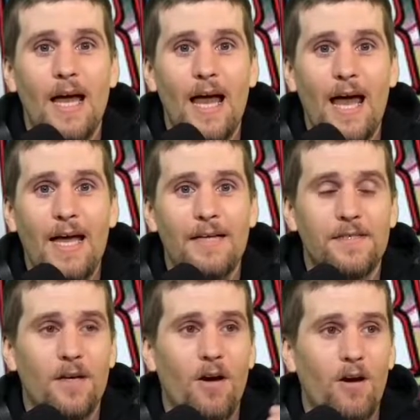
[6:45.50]

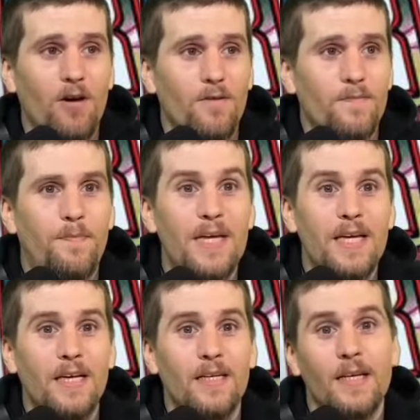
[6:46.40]
as our
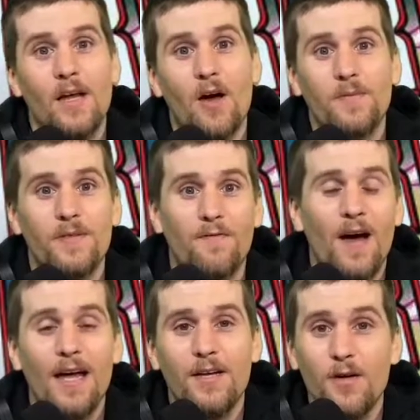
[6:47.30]
beacon in hopes to
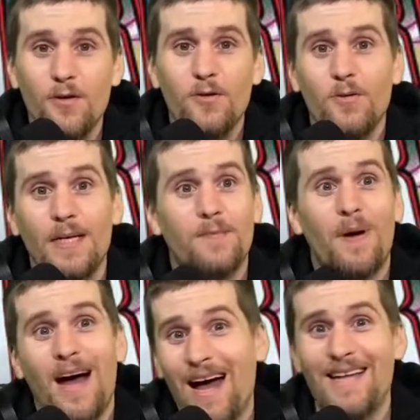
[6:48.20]
find who is
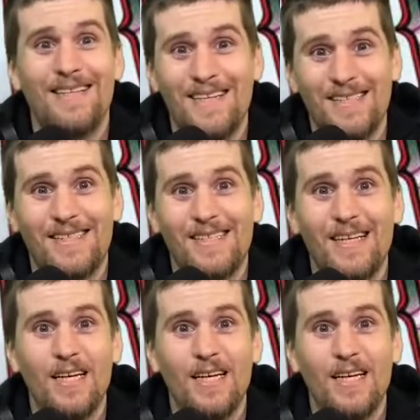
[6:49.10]
behind this.